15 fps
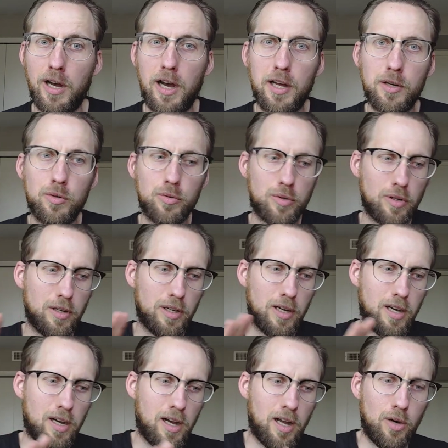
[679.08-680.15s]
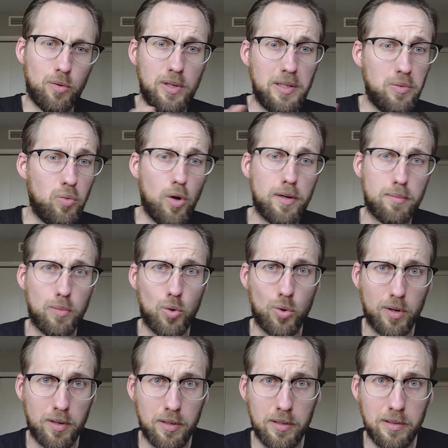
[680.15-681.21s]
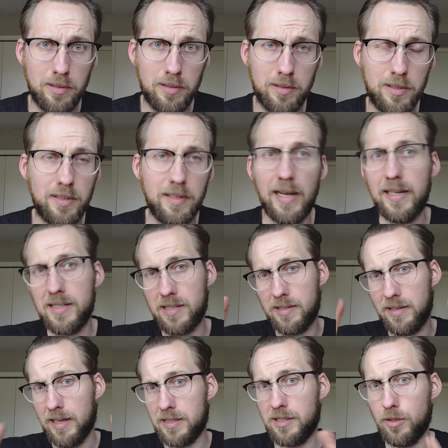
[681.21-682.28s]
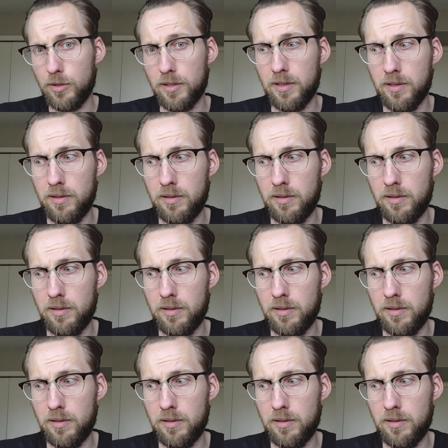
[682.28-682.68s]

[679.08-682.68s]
I don't, I don't really want more. That's, that's good.